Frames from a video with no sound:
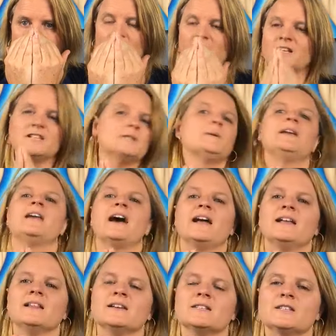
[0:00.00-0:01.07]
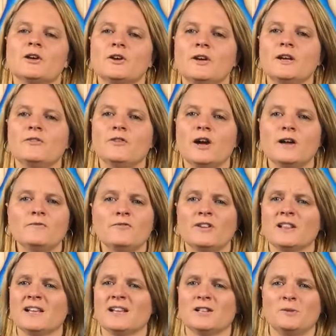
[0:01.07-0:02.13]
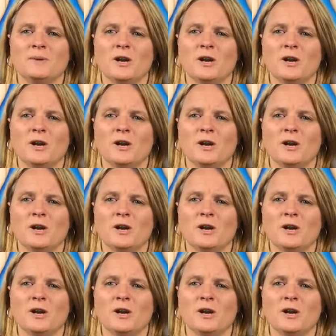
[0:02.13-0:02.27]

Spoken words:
And I just inhale it. So if I'm feeling a little